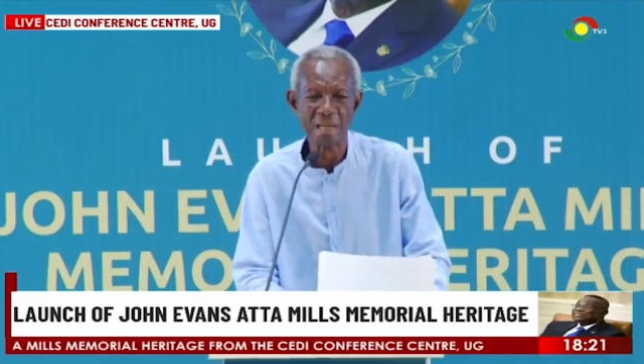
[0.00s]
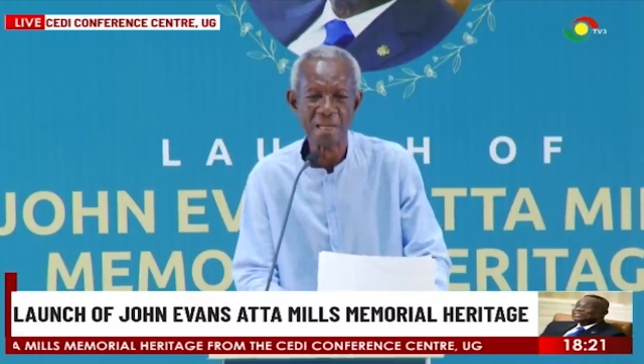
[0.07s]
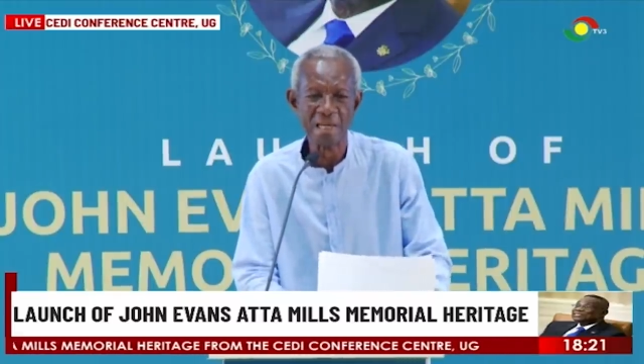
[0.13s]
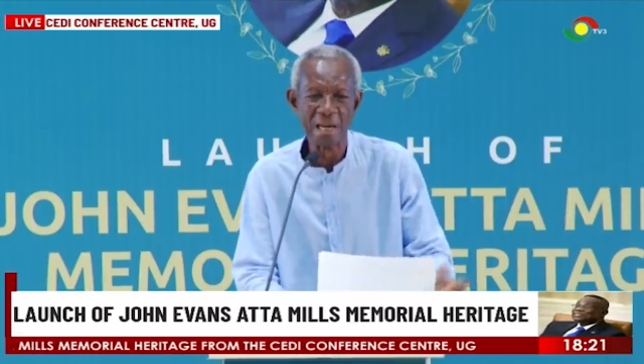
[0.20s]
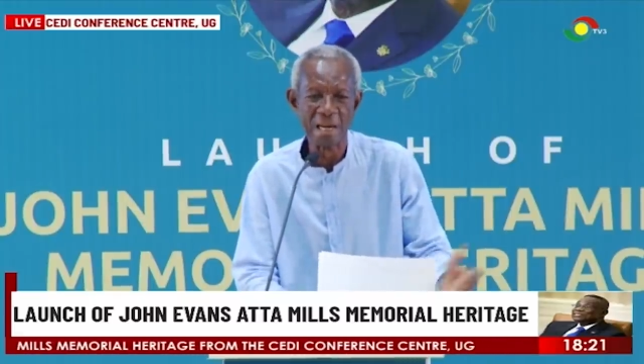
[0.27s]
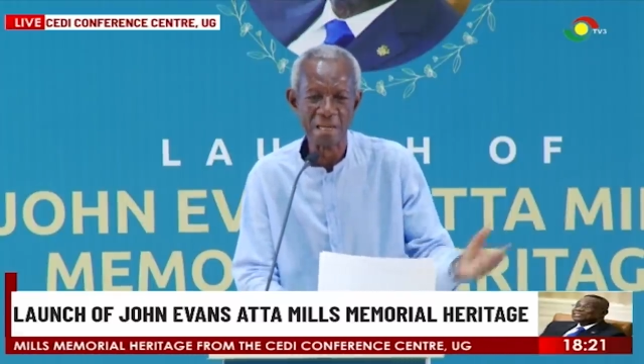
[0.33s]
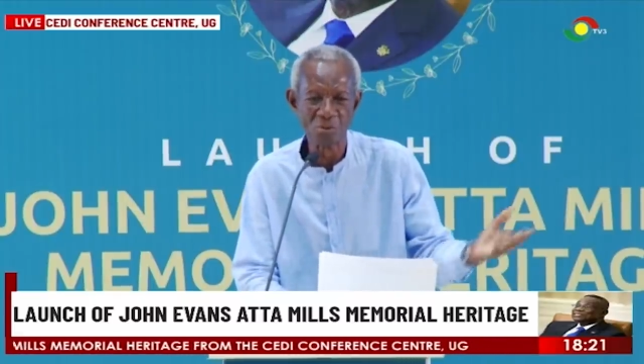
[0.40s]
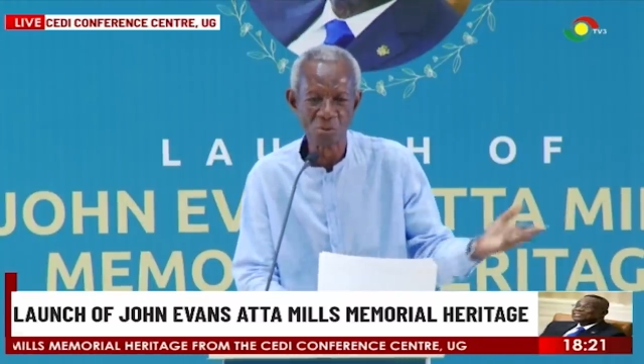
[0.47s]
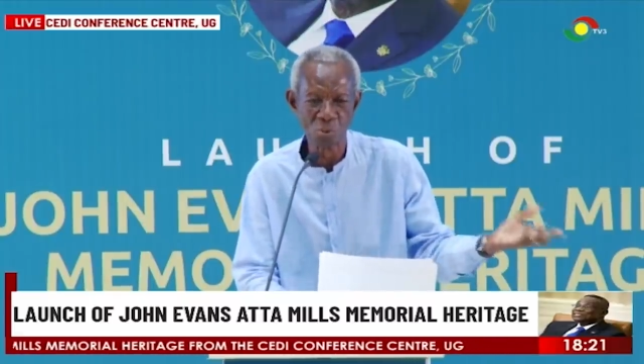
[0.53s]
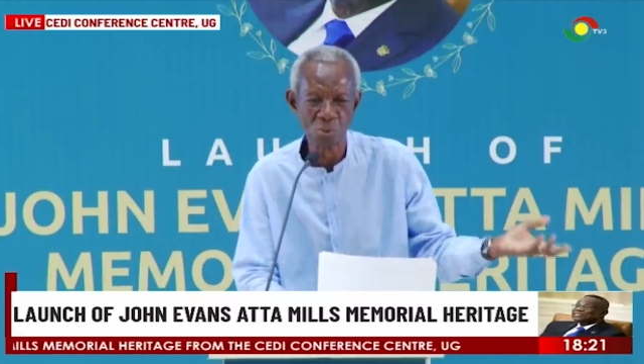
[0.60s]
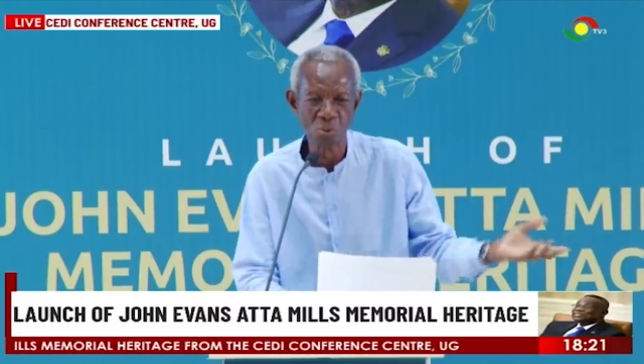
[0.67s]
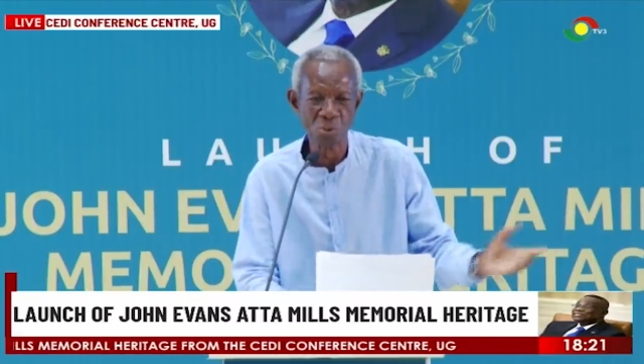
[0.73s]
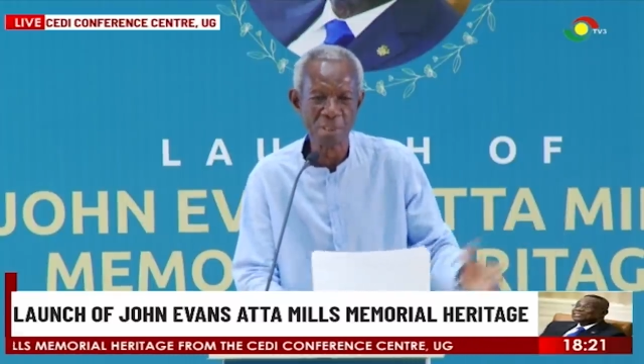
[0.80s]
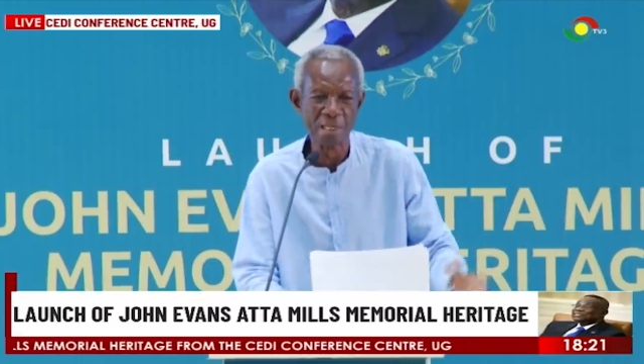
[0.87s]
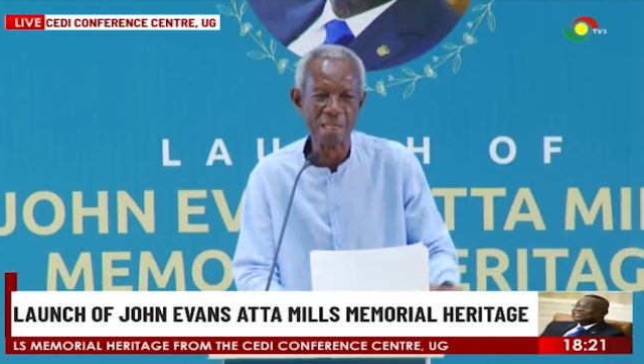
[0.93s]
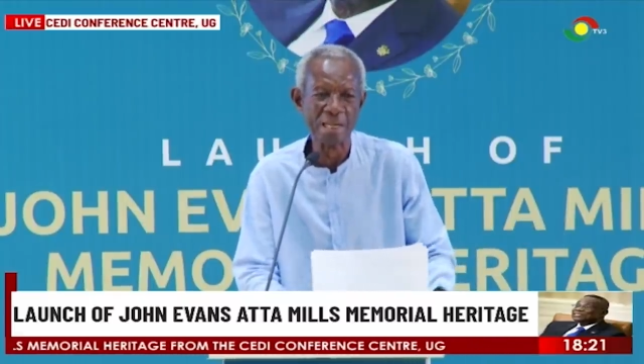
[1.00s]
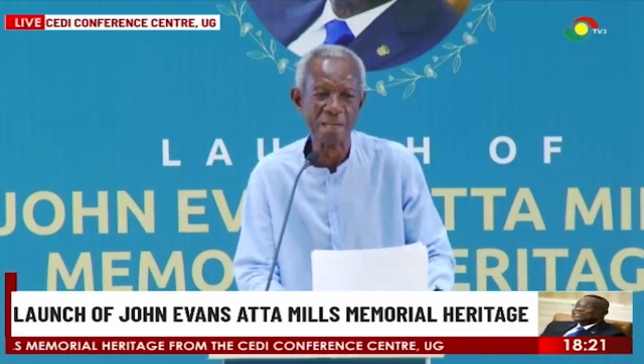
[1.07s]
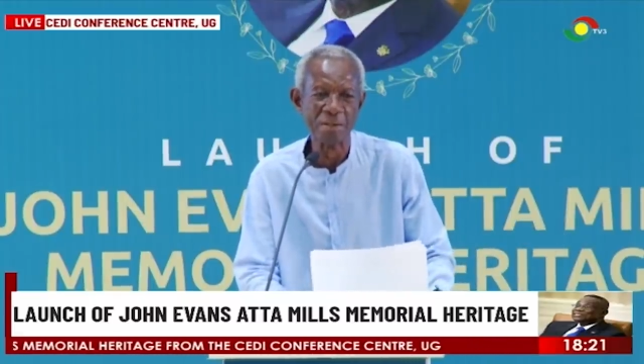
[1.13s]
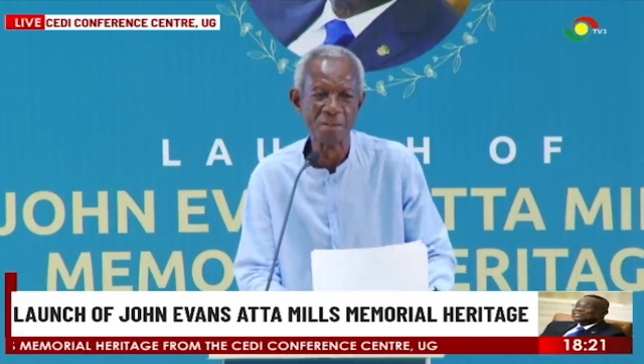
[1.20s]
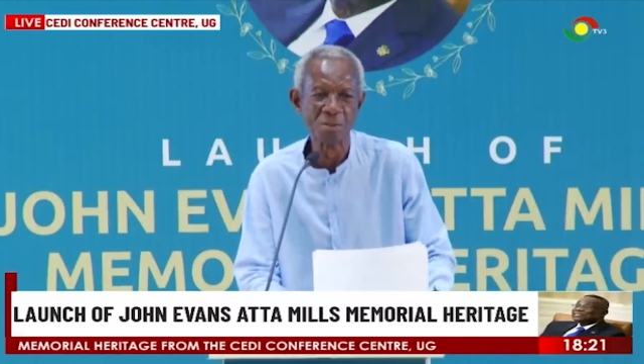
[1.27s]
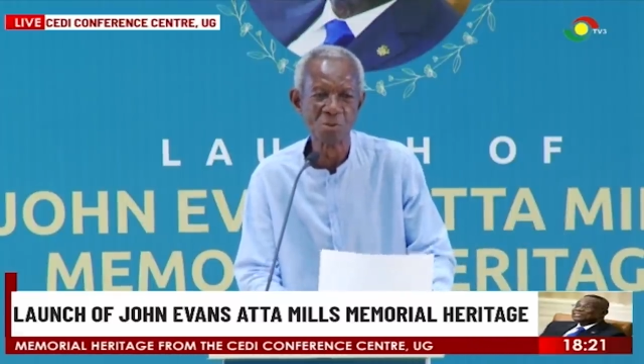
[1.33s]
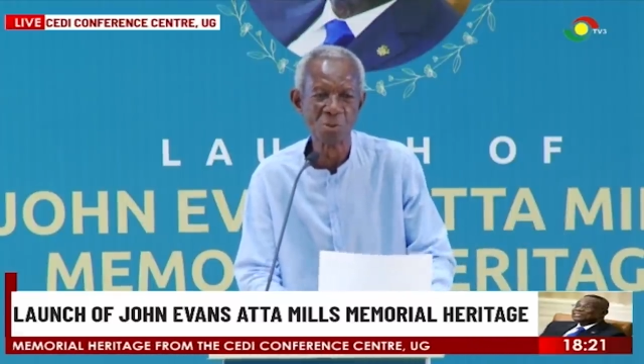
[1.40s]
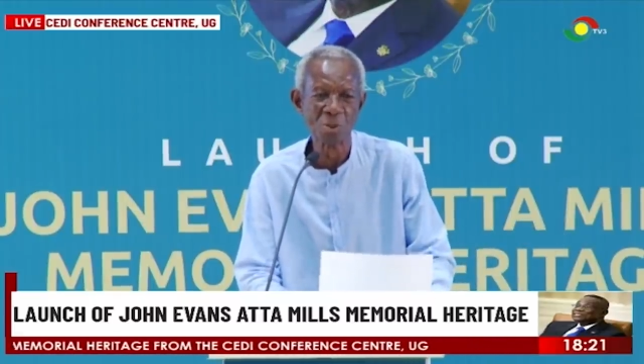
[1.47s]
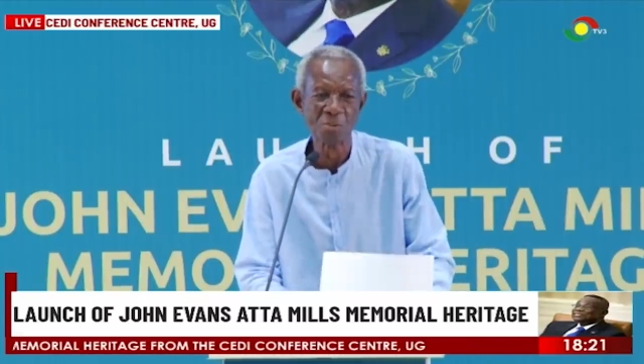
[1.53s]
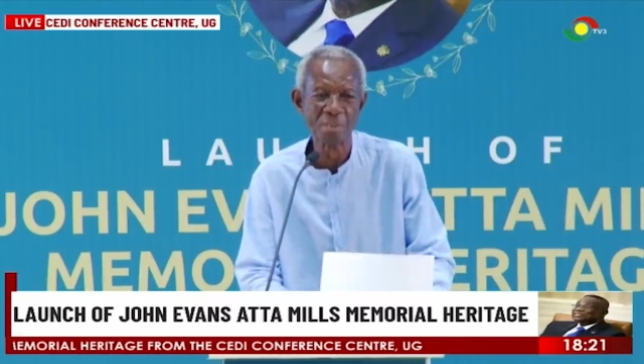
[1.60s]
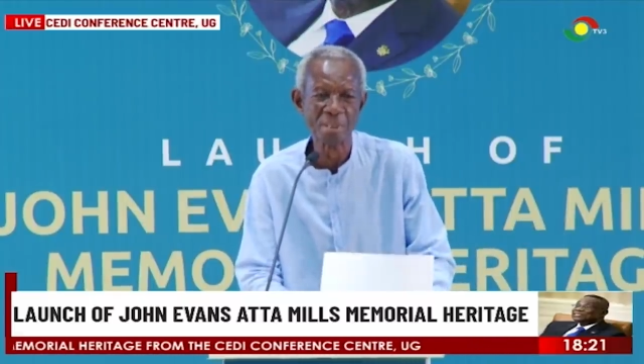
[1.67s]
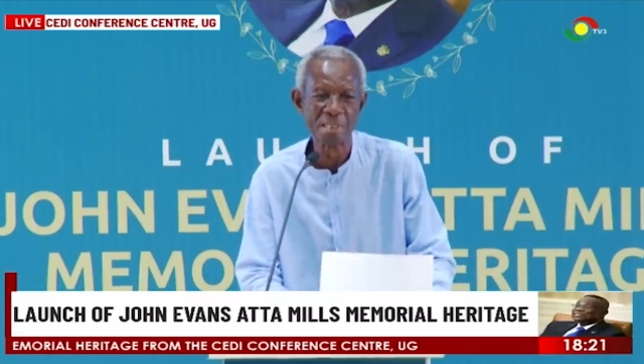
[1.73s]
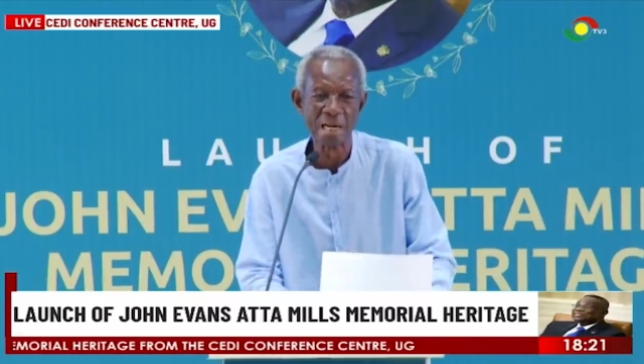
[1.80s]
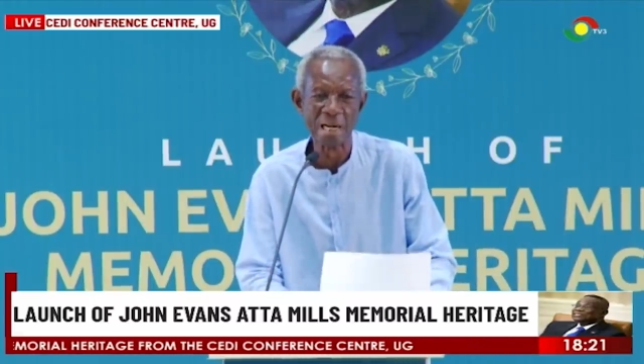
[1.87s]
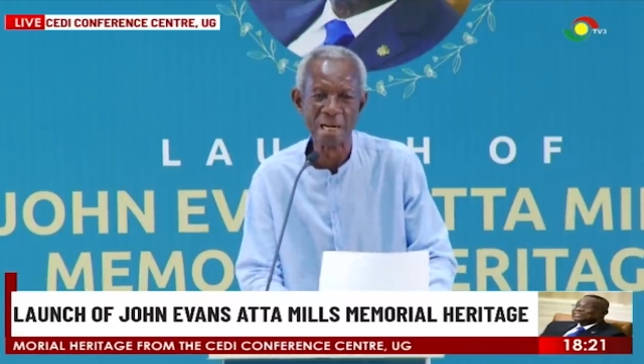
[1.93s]
And I told uh, Sunil
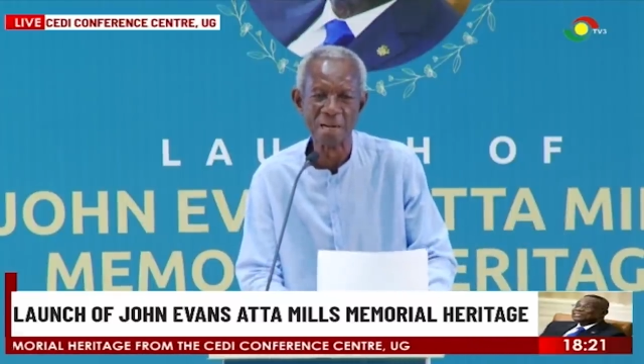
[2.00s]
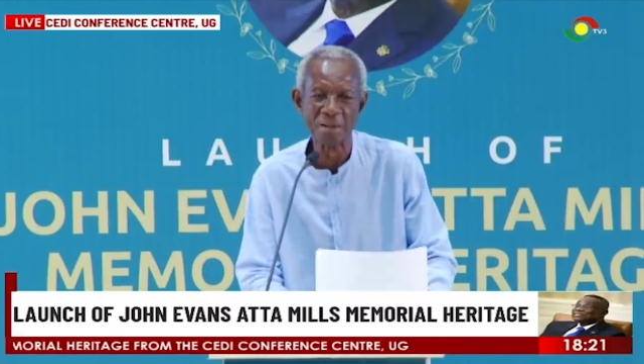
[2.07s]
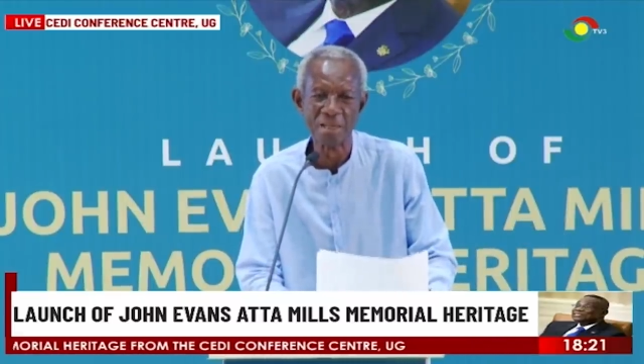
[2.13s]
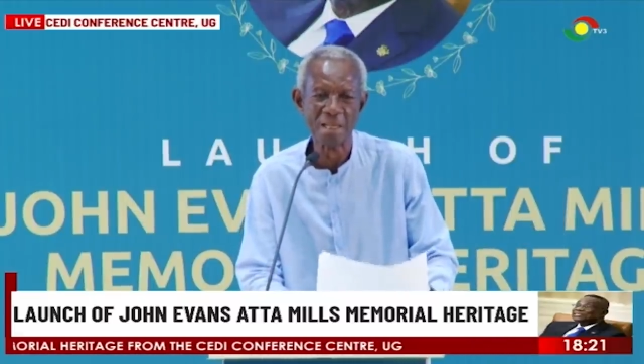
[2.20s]
Mittal,